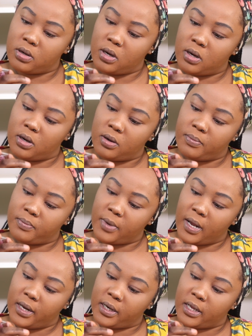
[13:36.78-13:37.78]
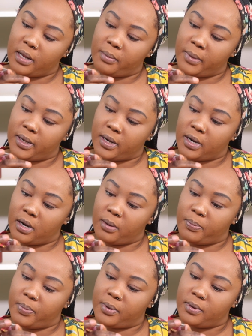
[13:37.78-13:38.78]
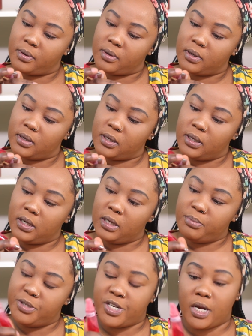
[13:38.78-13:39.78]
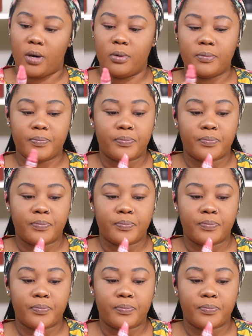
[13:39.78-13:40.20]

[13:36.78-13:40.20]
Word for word: um nk makeup lip gel